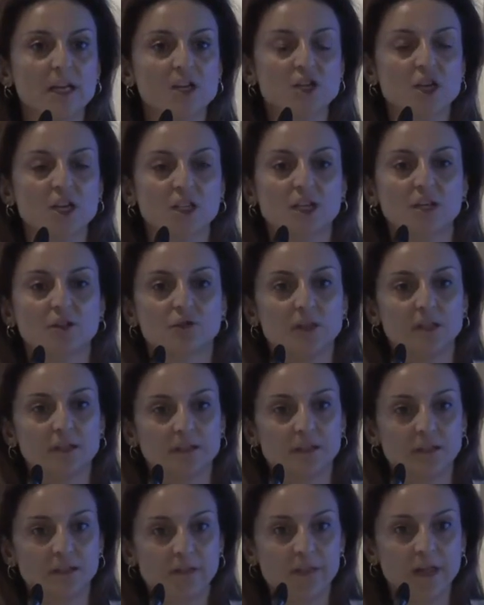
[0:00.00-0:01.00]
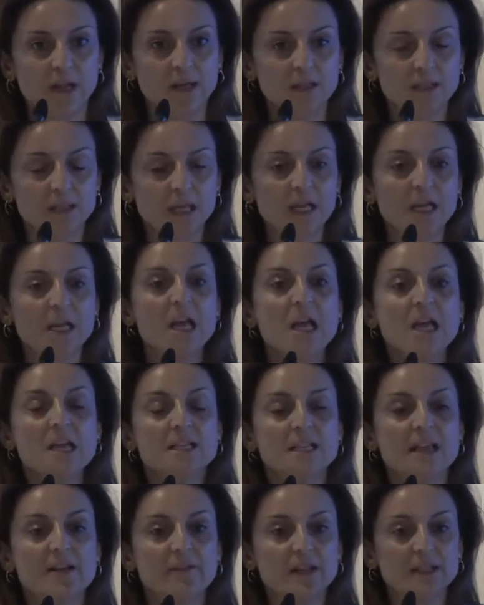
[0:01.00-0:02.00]
Agenda 2030,
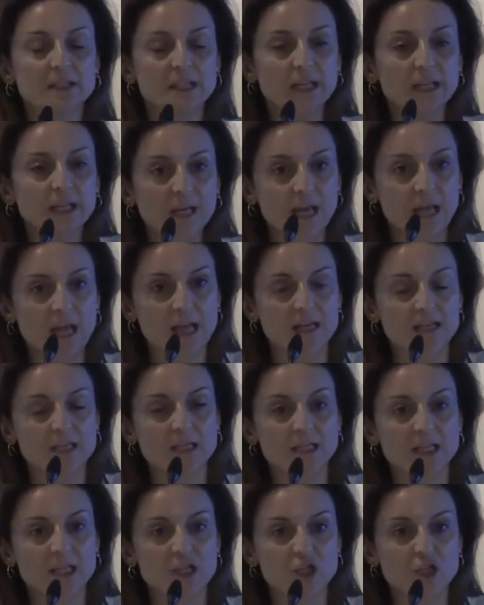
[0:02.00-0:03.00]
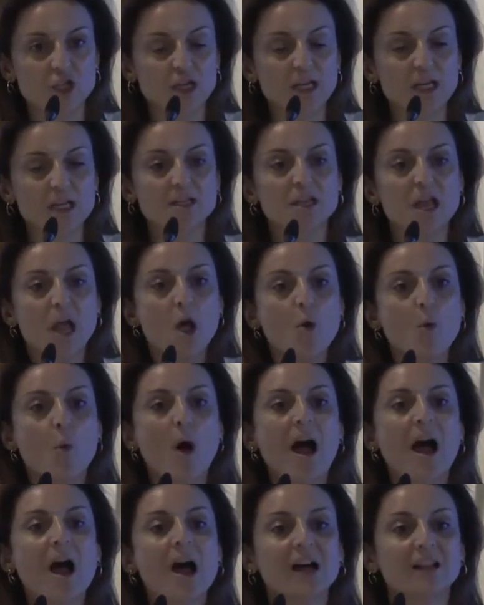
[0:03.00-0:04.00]
17 SDGs,
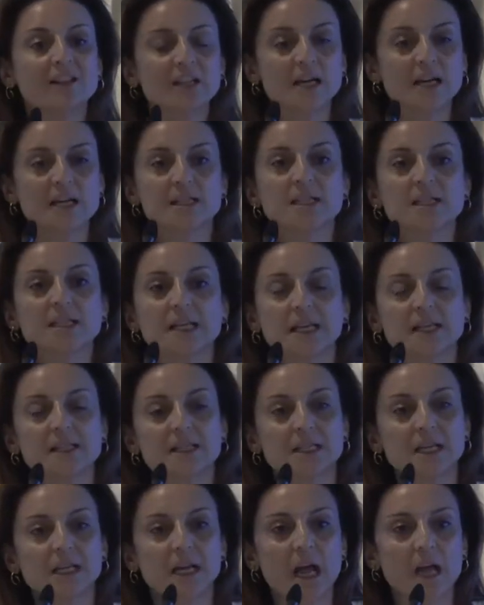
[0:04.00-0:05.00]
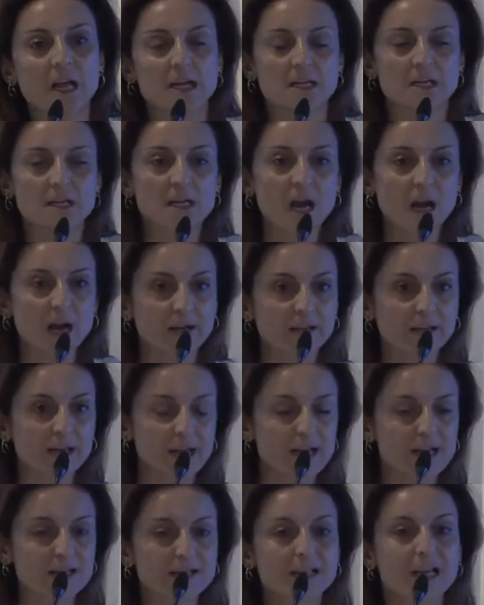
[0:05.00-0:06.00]
169
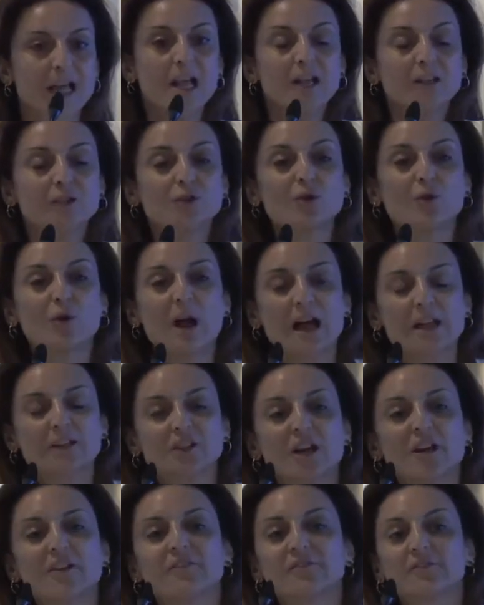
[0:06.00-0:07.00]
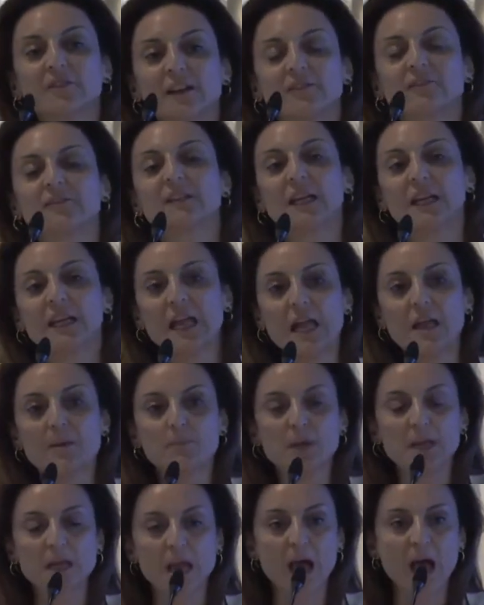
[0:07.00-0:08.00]
targets, 250
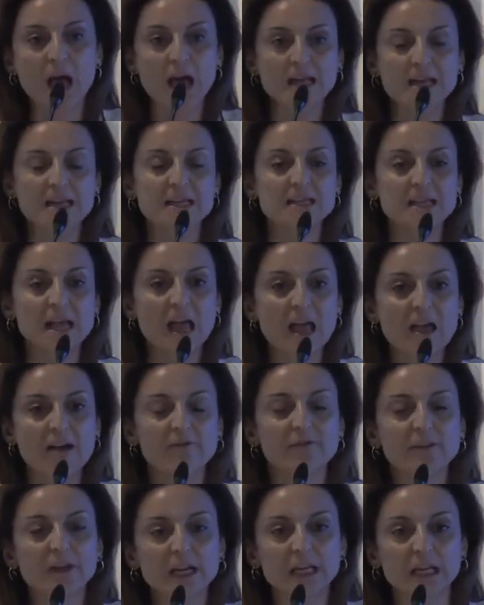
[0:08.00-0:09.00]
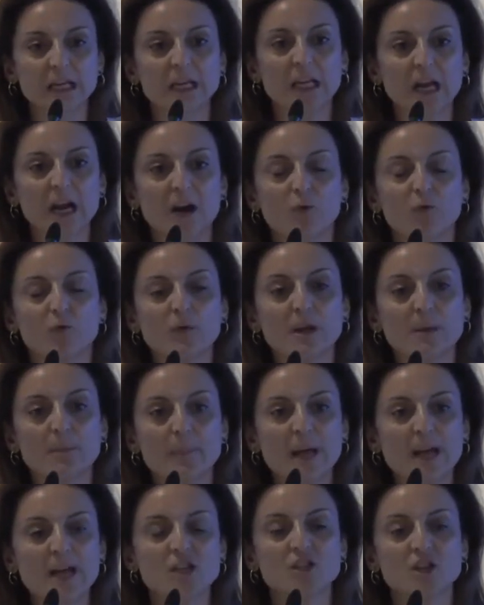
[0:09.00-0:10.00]
KPIs. Every year we
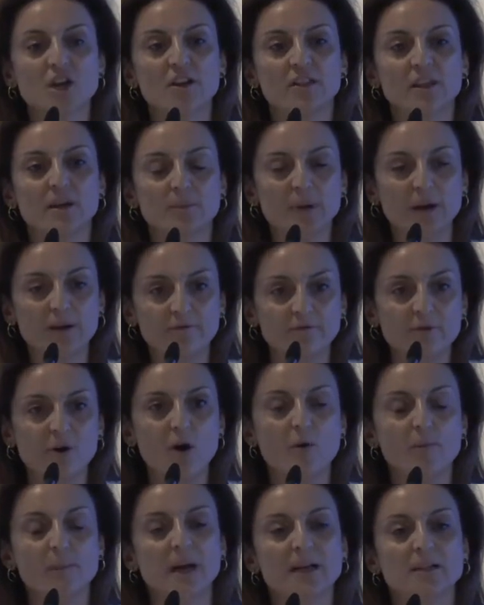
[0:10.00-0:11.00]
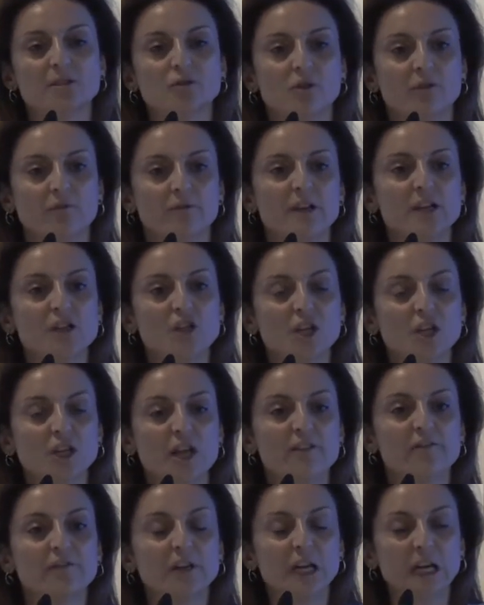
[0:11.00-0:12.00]
measure the performance of each and
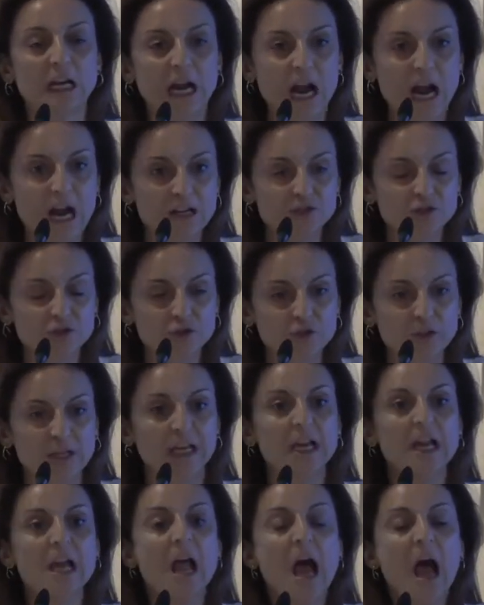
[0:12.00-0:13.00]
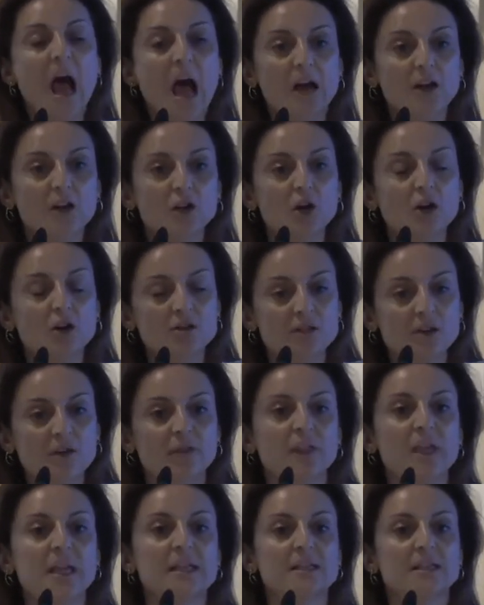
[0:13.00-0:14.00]
every country across
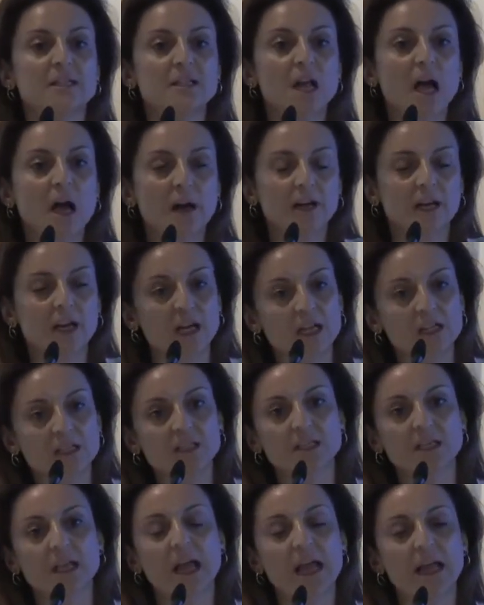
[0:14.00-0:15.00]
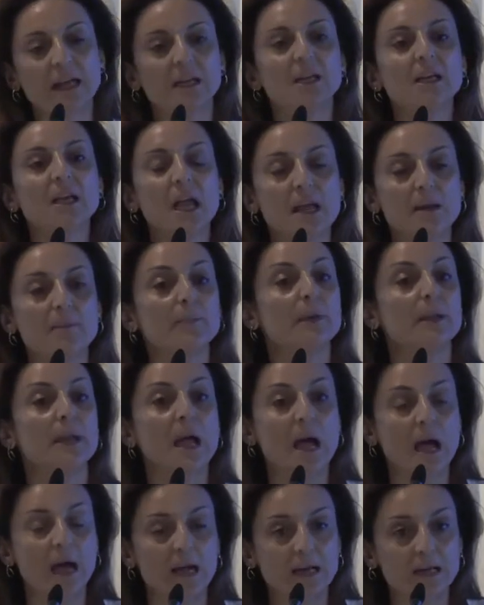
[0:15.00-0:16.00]
these targets and
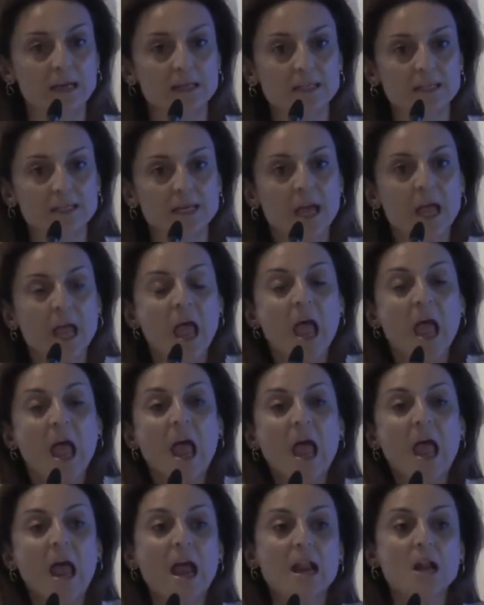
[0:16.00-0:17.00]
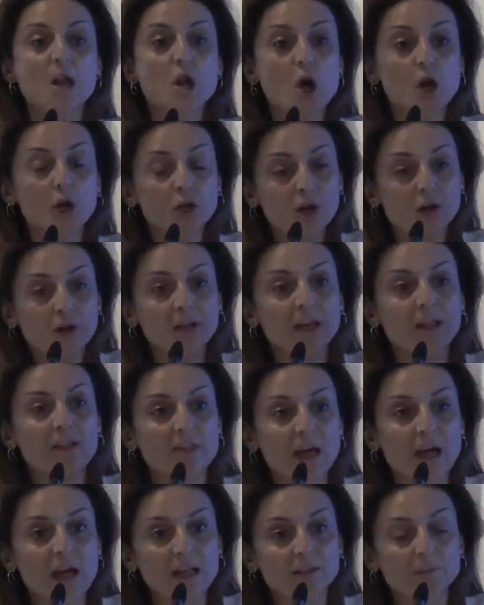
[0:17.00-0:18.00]
KPIs. And not only
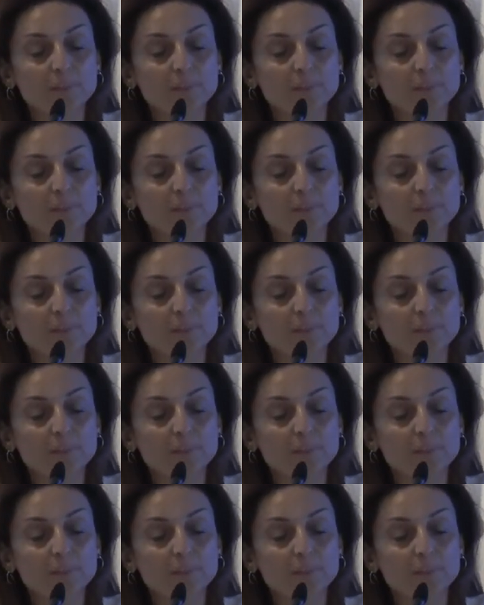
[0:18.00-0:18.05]
that,